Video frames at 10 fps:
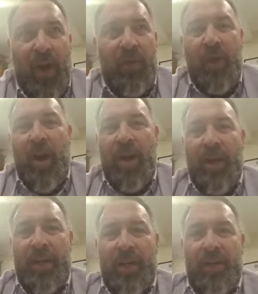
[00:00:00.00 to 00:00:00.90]
not only
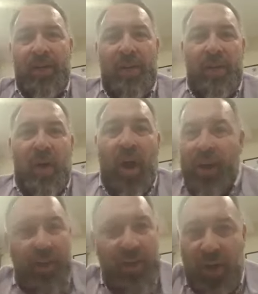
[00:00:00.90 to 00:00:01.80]
I
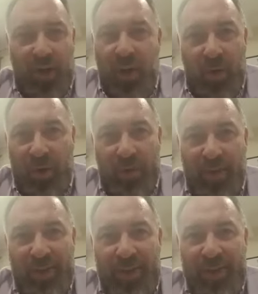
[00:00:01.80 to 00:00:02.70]
did not know what it
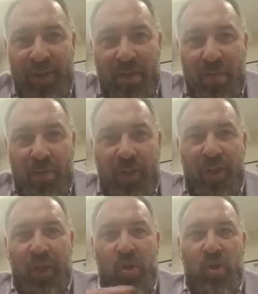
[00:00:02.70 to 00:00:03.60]
was, but
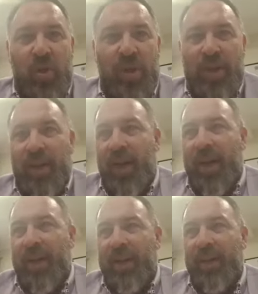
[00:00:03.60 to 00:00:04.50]
the insurers that
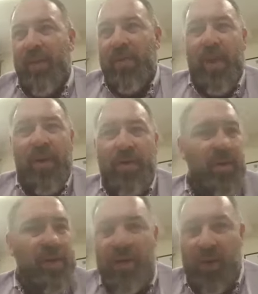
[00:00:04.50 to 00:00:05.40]
I spoke to
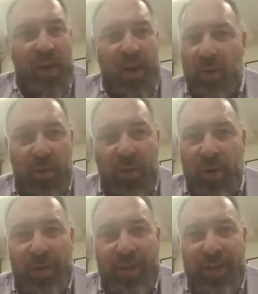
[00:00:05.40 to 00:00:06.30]
did not know what it
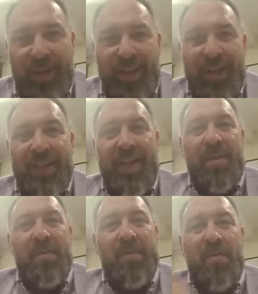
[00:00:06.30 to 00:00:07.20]
was. So then
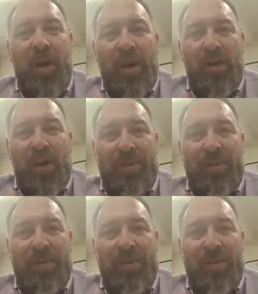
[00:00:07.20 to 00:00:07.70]
it was my job to